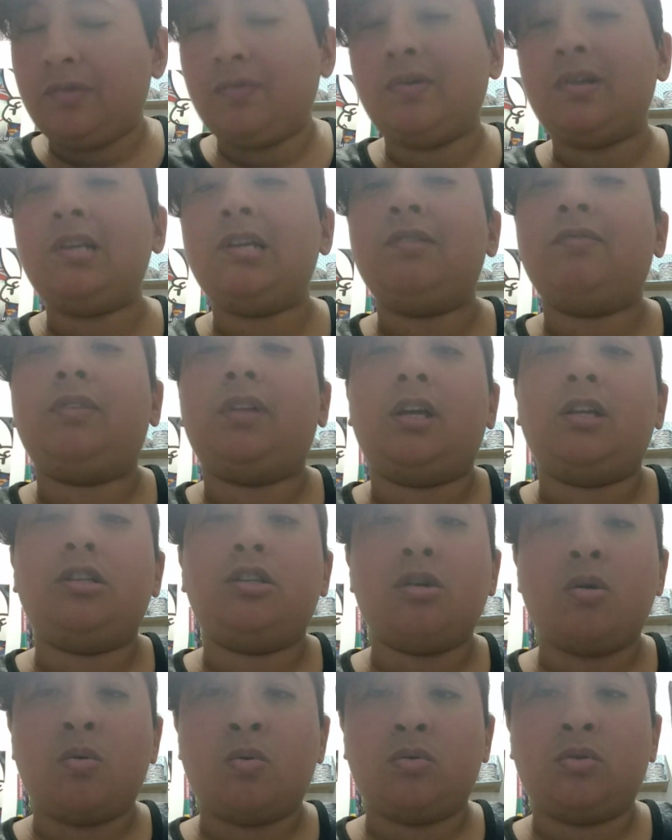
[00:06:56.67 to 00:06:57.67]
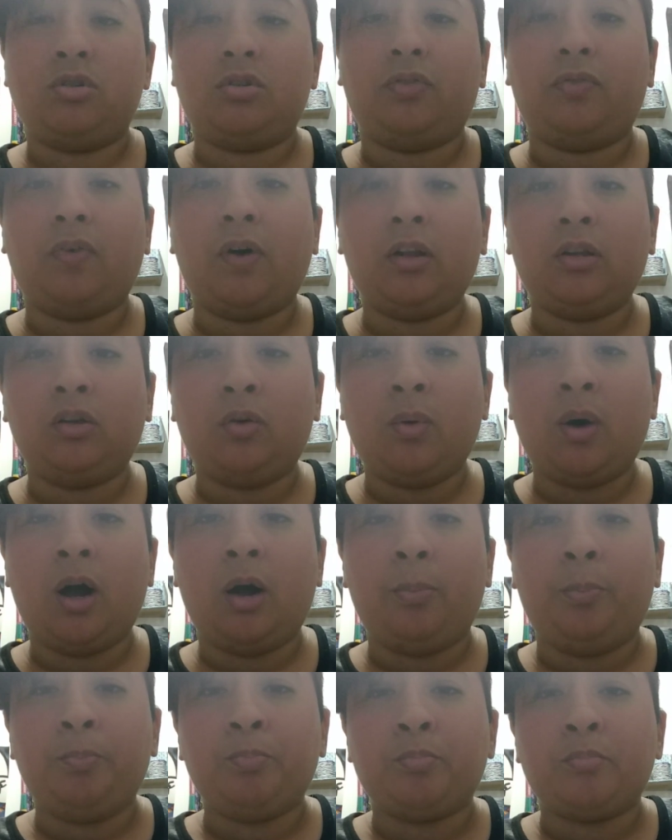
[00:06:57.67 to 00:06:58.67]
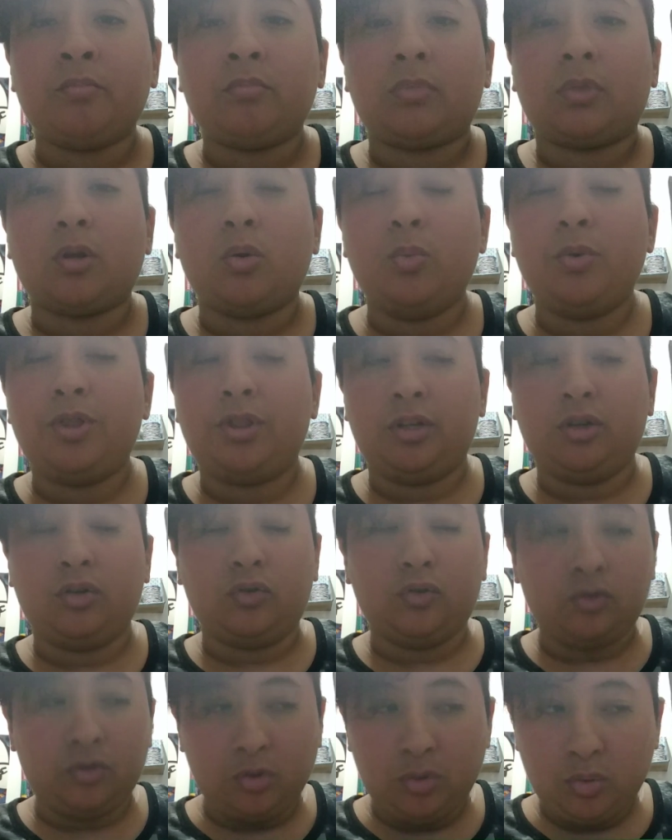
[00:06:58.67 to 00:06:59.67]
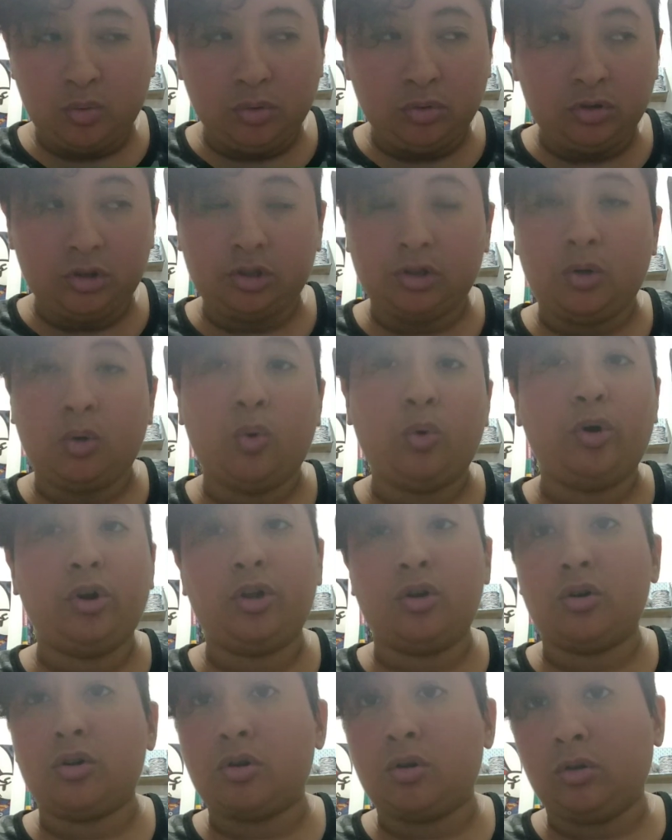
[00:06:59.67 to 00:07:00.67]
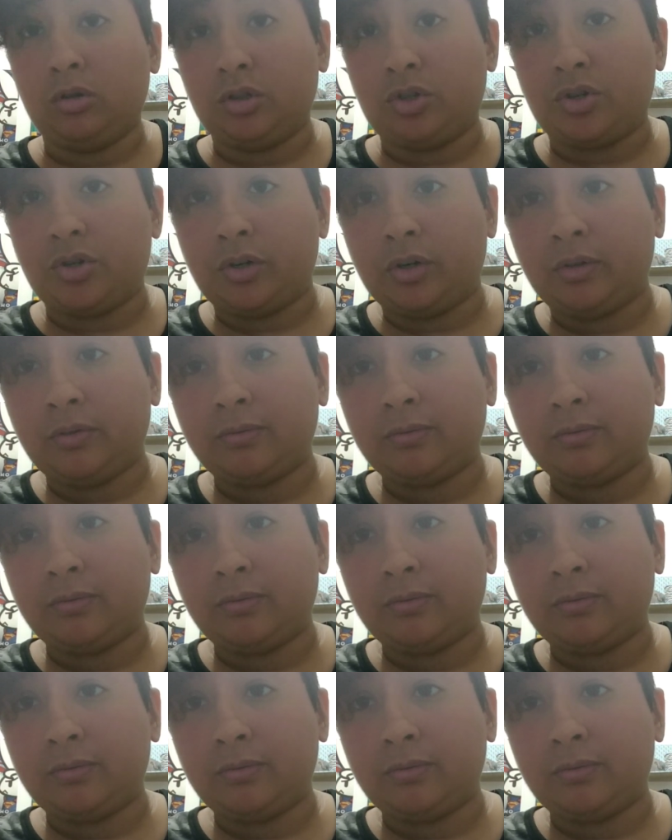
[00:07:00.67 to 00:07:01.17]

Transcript: if they don't follow up with your rules or your culture.